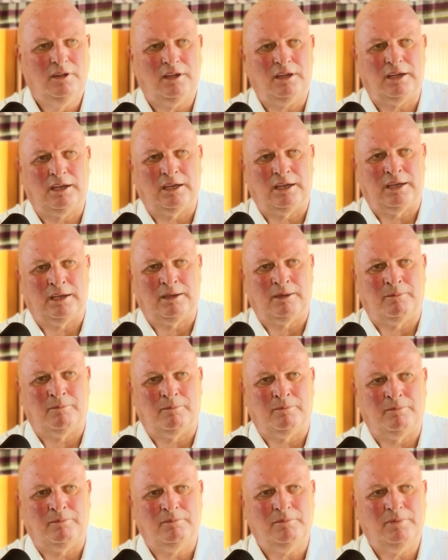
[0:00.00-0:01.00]

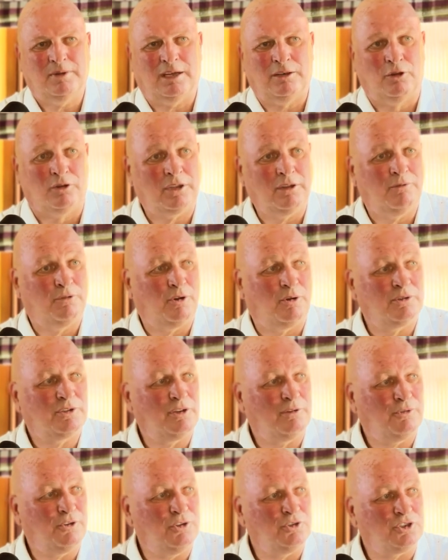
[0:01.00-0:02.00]
um, and looking forward to
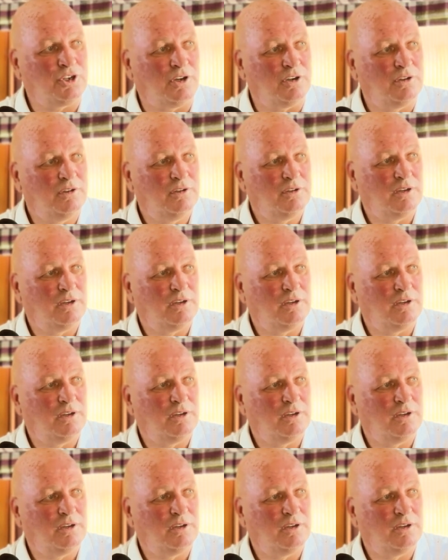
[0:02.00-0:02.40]
the future.